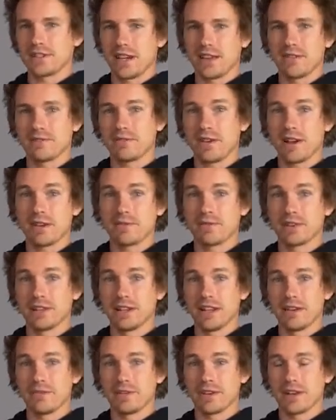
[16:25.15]

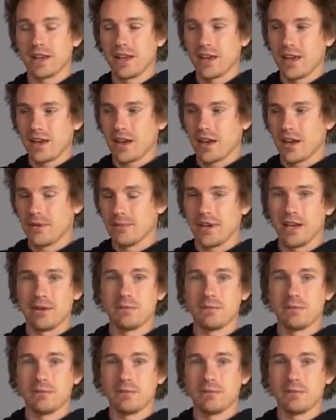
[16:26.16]
5'11",